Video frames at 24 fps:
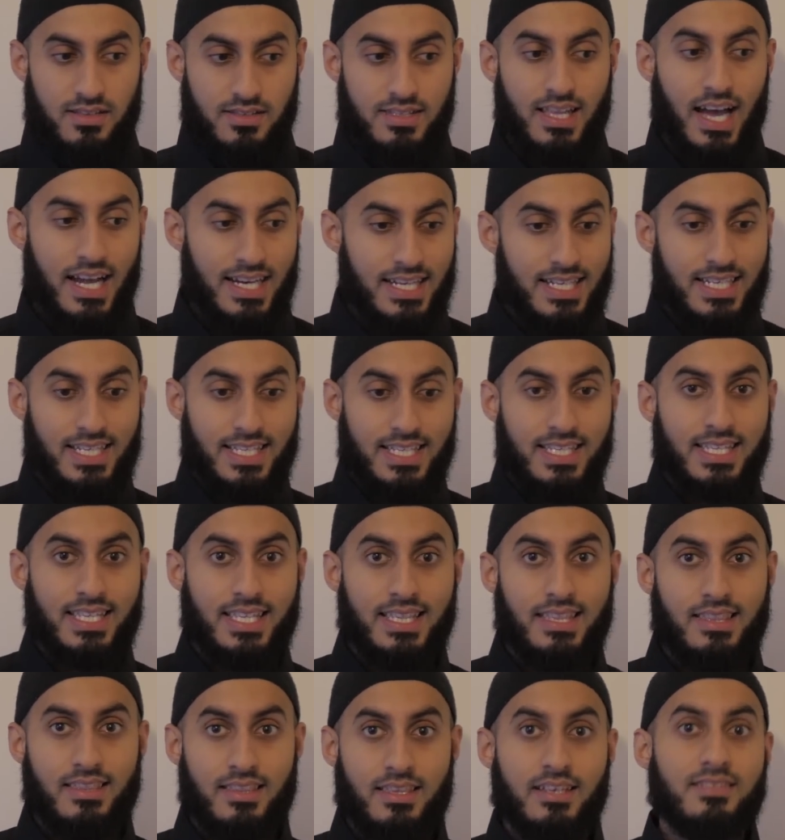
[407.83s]
that
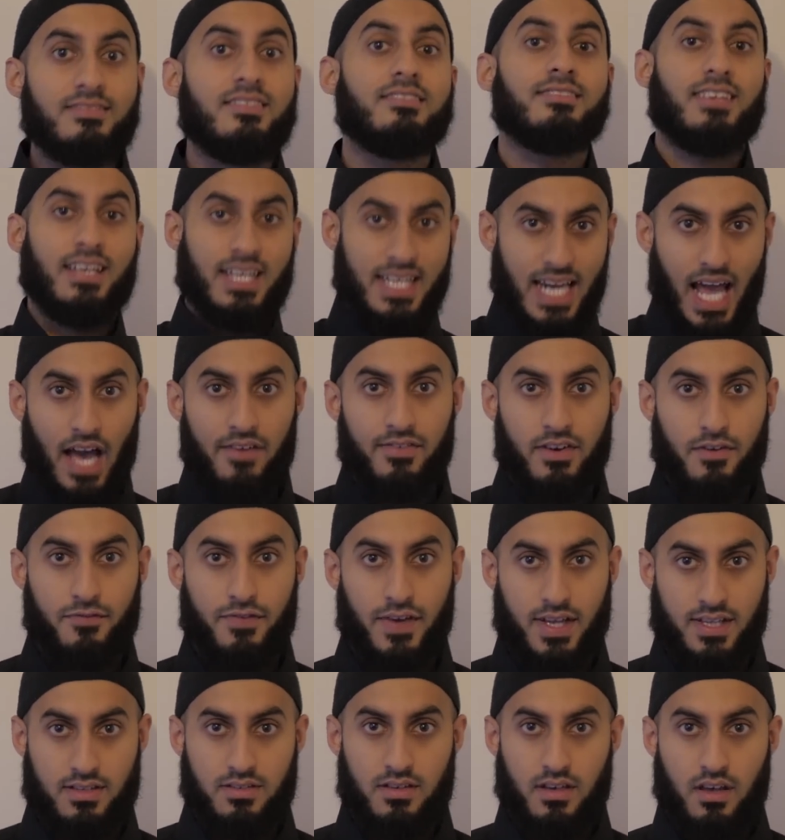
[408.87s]
the sins are going to have an
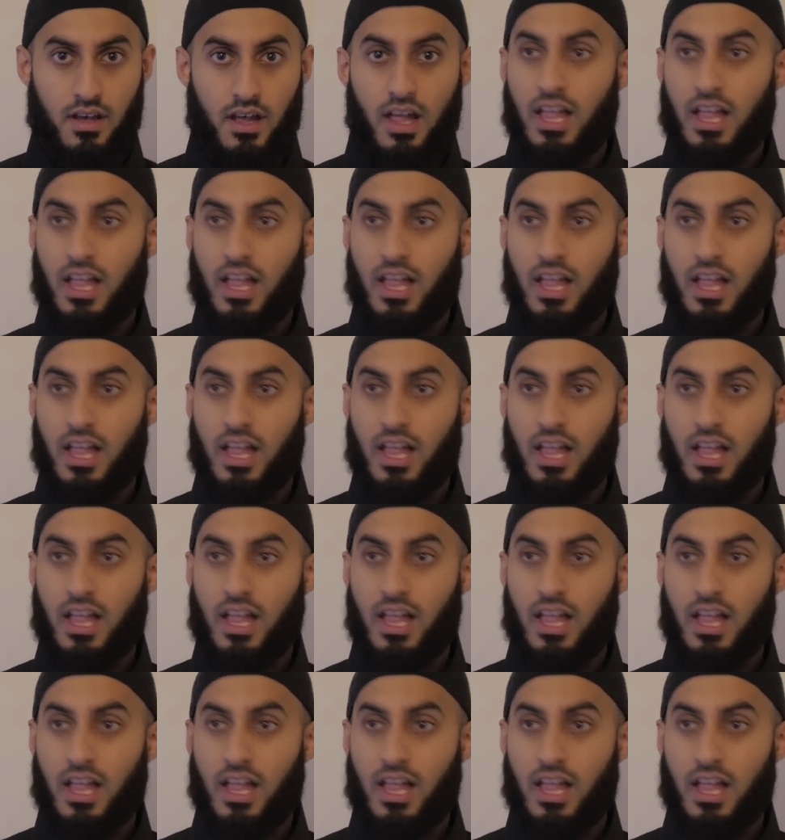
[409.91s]
effect.